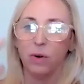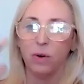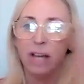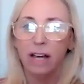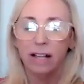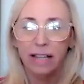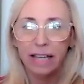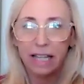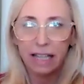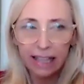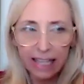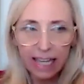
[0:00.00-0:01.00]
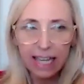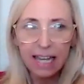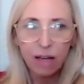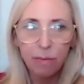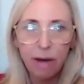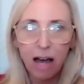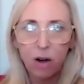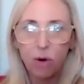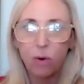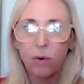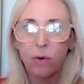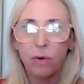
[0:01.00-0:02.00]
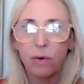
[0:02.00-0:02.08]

So like thinking about,